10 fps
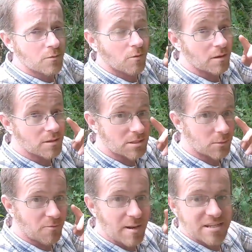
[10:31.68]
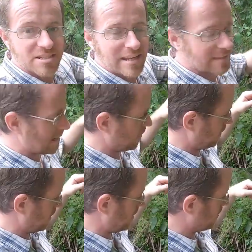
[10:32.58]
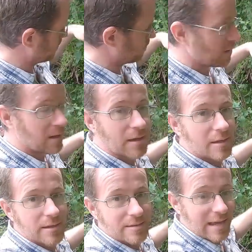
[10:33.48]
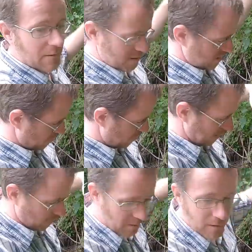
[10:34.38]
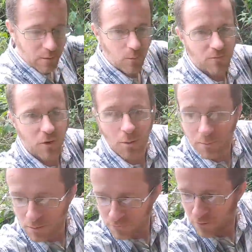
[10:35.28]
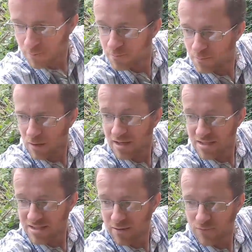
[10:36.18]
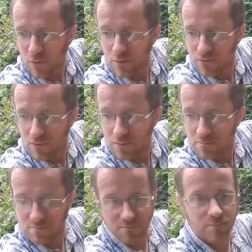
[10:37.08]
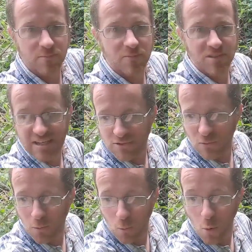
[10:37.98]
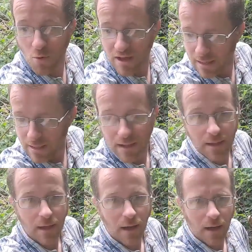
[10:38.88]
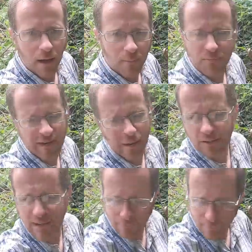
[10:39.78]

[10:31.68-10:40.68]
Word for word: Right, so we've managed to get down the um, down this embankment. We've climbed over a, I'm going to say a five foot, six foot wall nearly. Um, don't know how we're going to